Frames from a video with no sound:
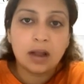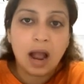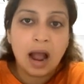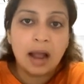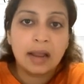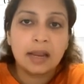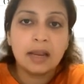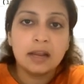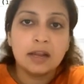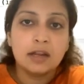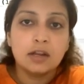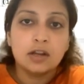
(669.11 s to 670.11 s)
I
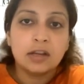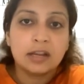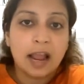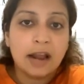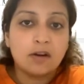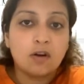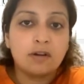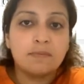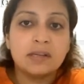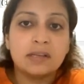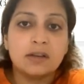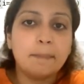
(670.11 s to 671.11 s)
cannot
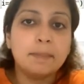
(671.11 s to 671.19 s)
be 0,